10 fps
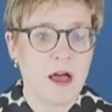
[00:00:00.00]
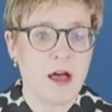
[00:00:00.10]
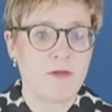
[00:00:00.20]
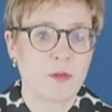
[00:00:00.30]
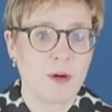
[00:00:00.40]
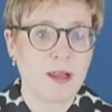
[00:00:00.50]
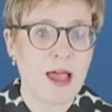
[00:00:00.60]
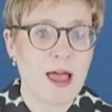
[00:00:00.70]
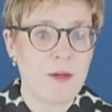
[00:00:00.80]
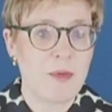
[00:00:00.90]
for
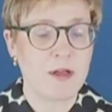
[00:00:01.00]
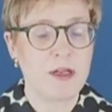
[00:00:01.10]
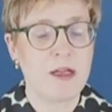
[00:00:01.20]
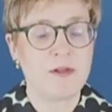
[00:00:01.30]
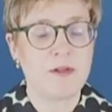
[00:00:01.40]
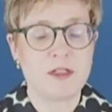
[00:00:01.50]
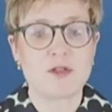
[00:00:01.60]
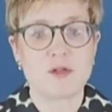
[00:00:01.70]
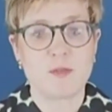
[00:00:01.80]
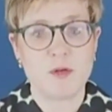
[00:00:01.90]
reliability of the
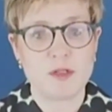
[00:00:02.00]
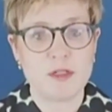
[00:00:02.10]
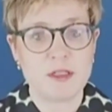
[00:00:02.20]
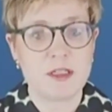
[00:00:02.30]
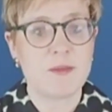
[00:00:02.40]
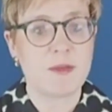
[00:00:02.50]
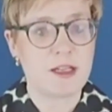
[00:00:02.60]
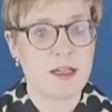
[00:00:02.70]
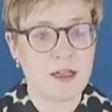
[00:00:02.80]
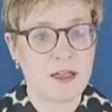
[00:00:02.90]
distribution system,
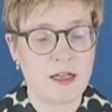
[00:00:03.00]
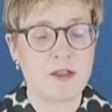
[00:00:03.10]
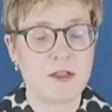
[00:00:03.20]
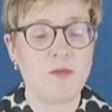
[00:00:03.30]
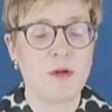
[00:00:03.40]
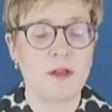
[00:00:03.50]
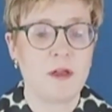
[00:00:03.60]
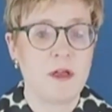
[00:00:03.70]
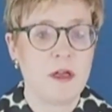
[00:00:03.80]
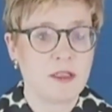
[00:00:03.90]
let's say connected with
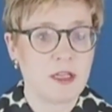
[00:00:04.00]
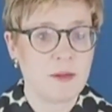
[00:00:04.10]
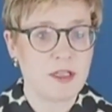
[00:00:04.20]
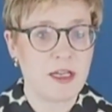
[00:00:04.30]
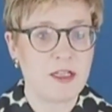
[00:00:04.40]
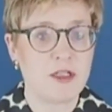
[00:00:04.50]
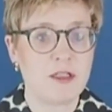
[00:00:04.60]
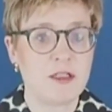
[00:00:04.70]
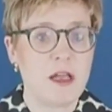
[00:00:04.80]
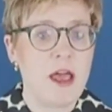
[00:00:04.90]

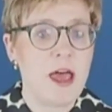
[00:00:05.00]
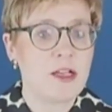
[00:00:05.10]
substations,